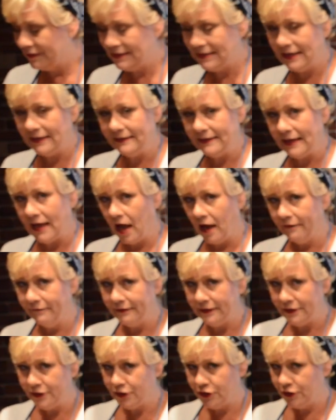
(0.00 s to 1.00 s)
set the
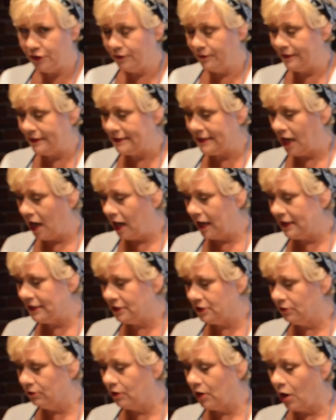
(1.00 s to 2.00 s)
oven to as high
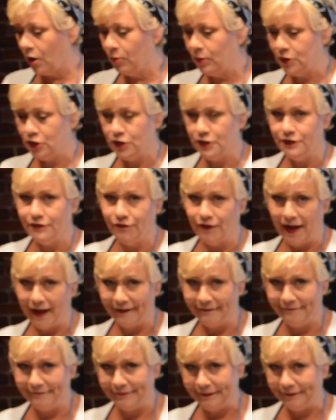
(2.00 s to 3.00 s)
as it'll go, which is
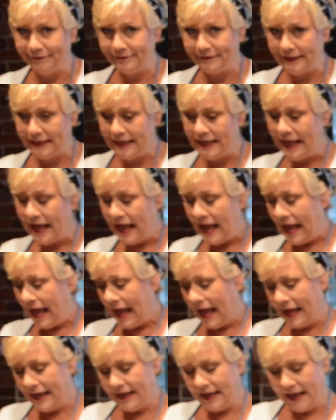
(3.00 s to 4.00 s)
550,
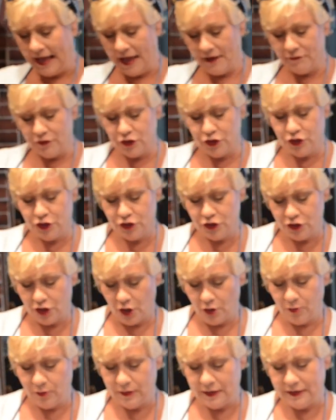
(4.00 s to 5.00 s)
and I have a
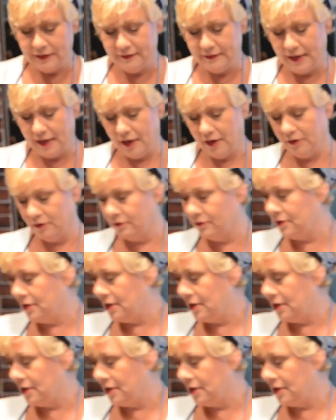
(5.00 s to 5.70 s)
stone in there,